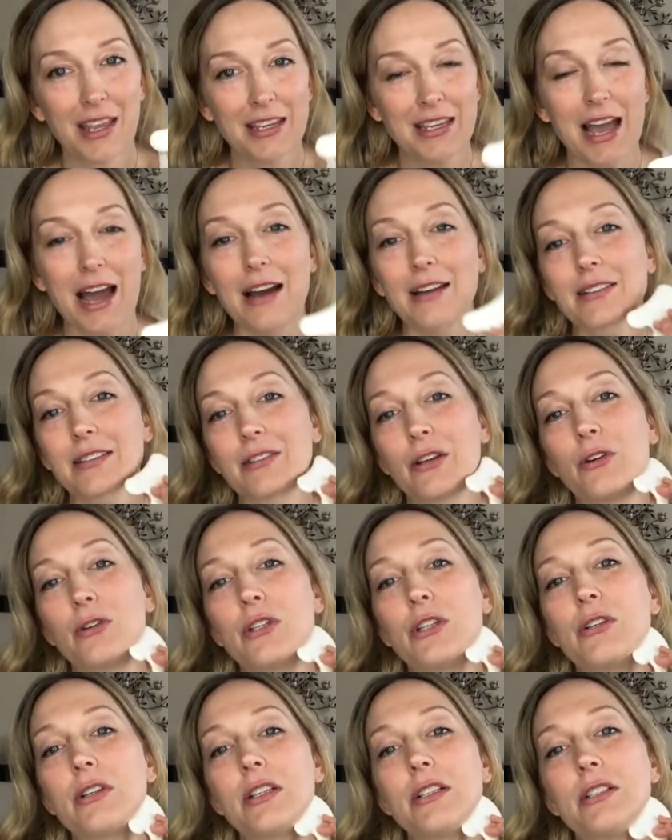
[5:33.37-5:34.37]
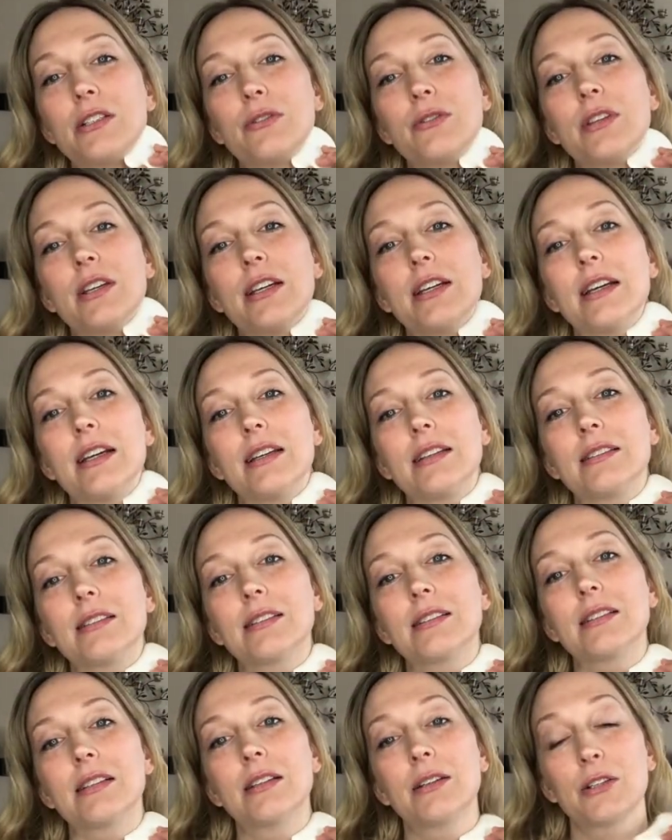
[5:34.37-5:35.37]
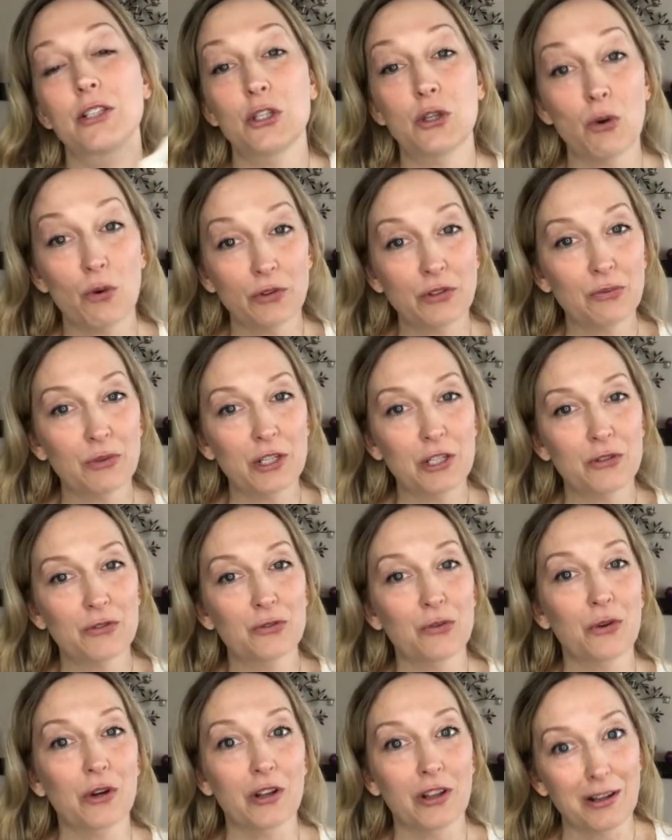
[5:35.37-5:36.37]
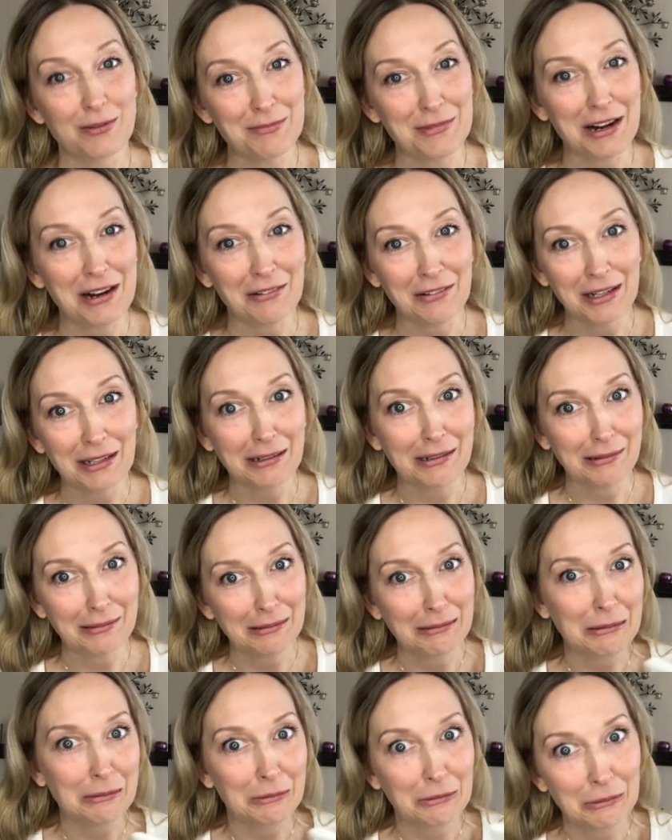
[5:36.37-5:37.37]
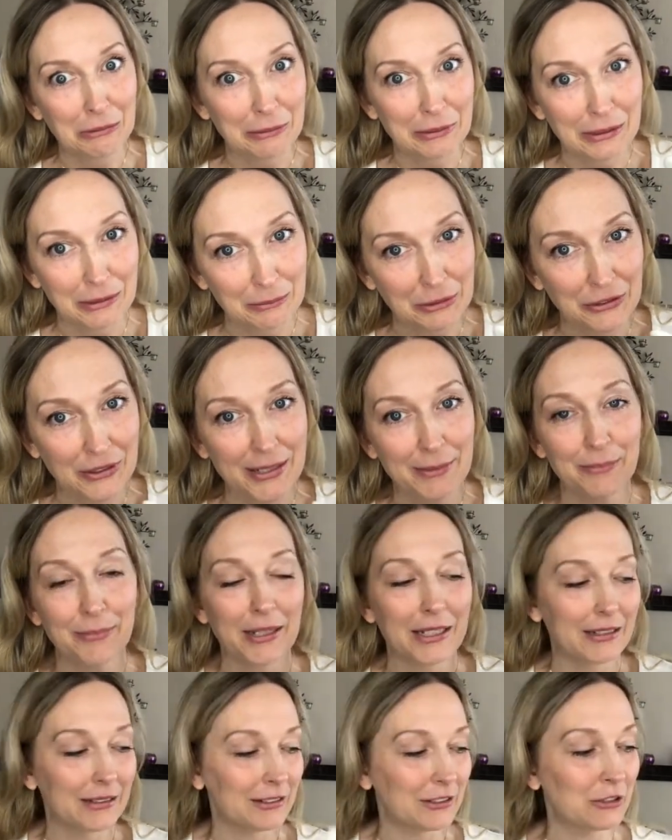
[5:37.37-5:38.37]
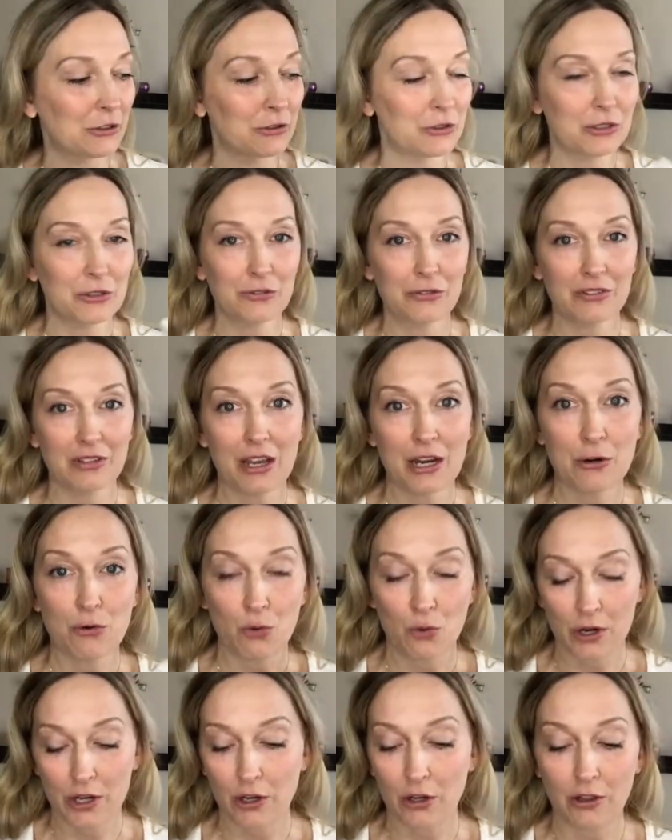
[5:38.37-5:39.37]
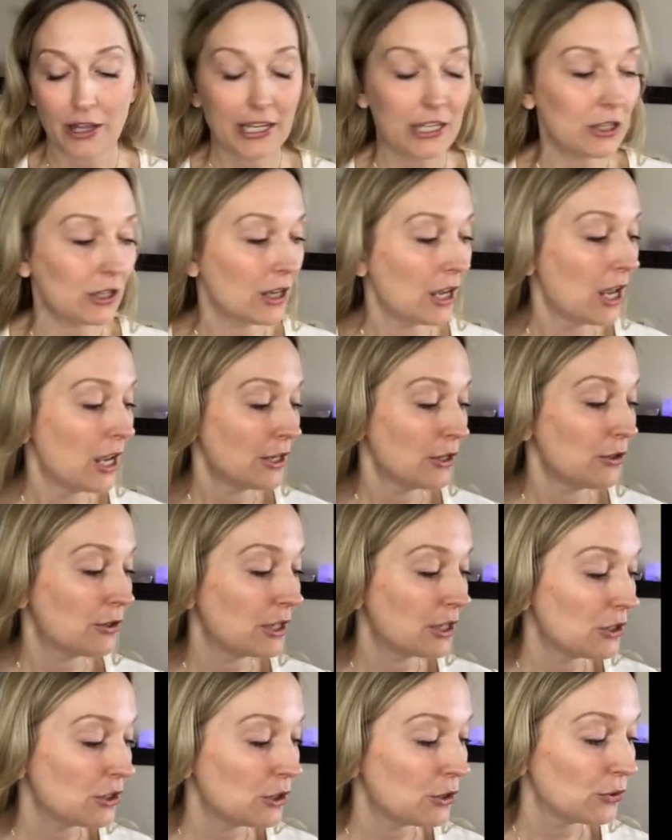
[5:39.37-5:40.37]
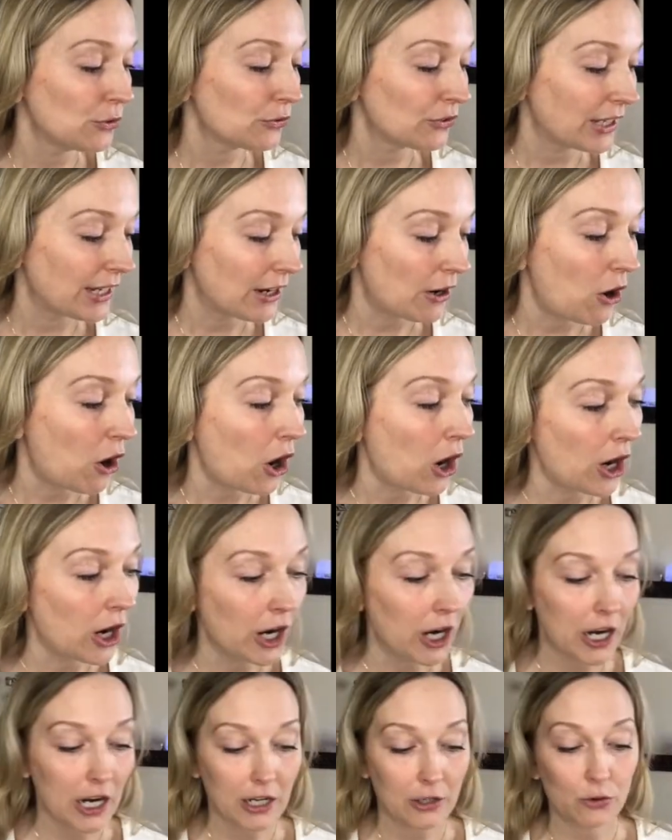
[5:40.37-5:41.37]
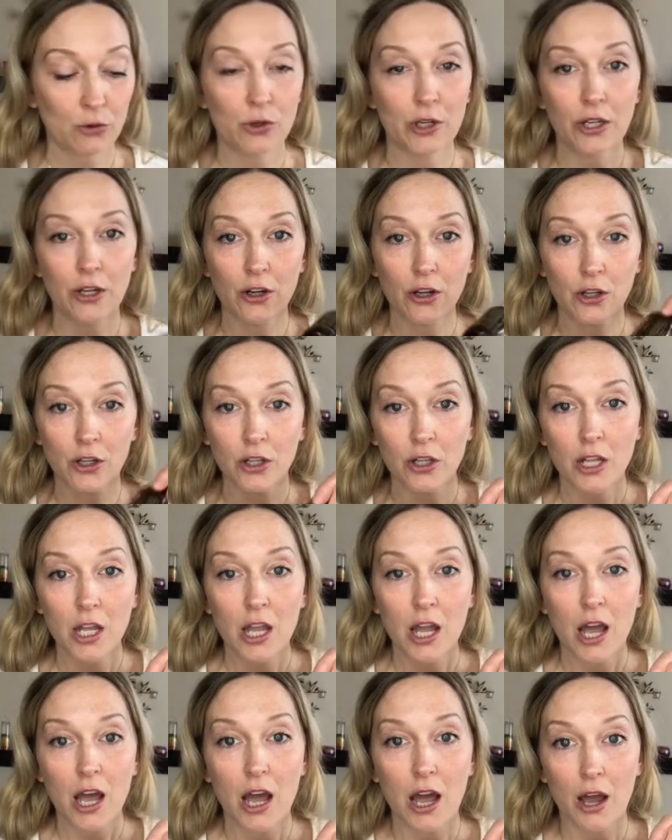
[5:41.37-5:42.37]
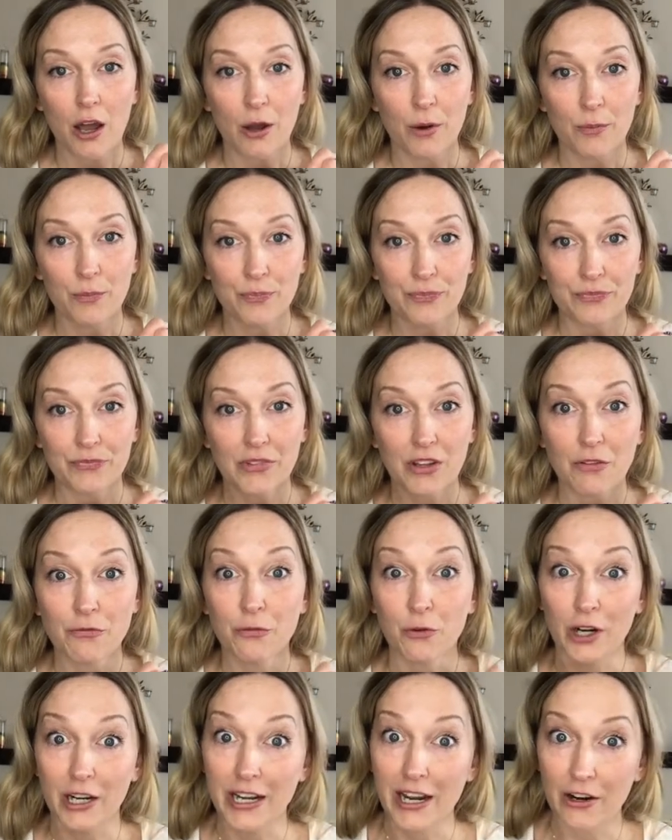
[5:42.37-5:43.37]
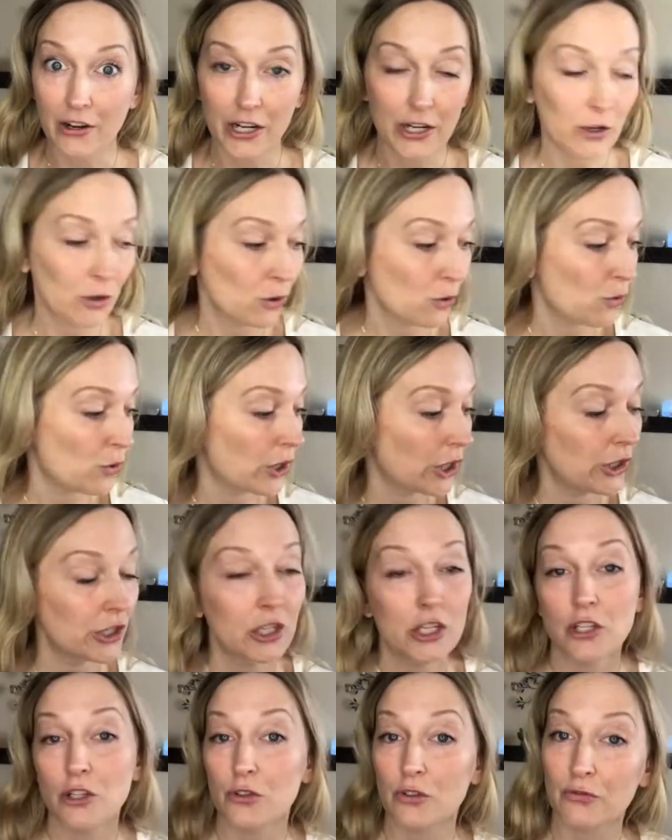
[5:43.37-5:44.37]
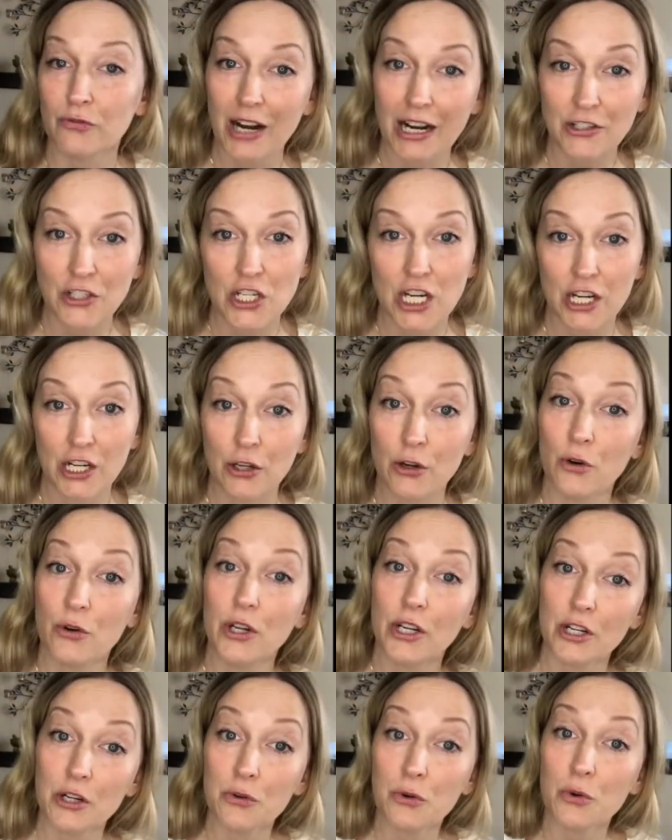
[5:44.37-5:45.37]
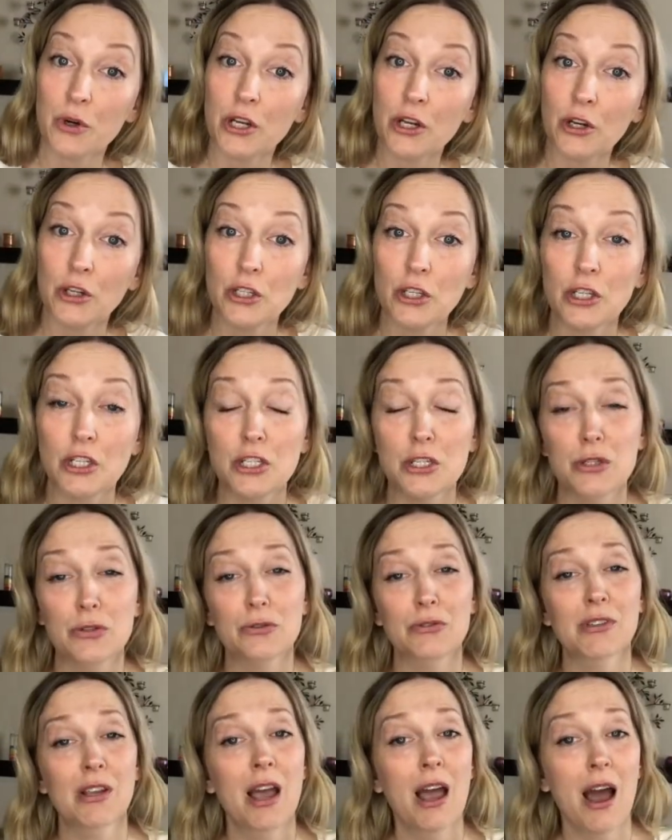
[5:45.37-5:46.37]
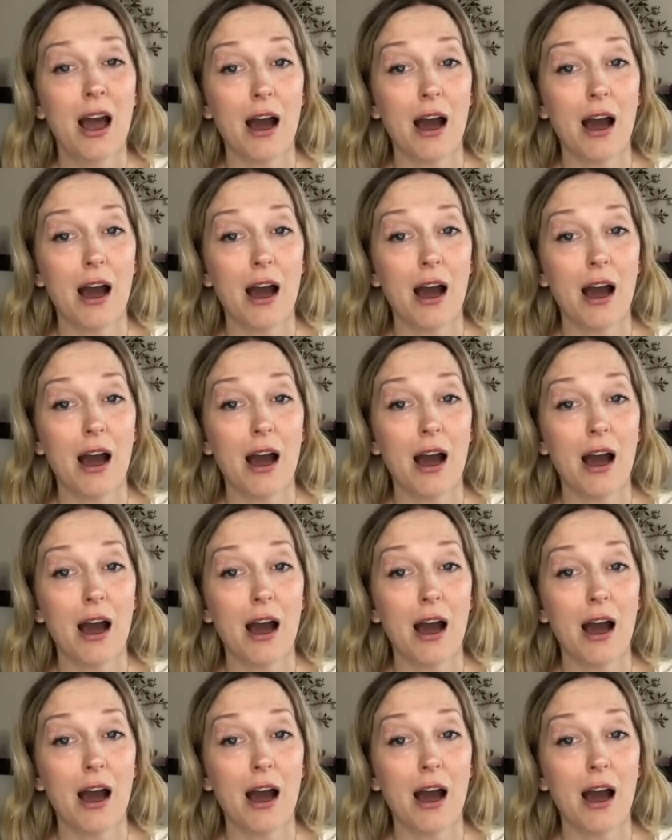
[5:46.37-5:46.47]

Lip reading: yeah, so you can do this. You always want to use oil. I'm not right now, so don't do what I'm doing, but you use an oil, like you can use like an argan oil for a carrier oil. You can use fractionated coconut oil. You can use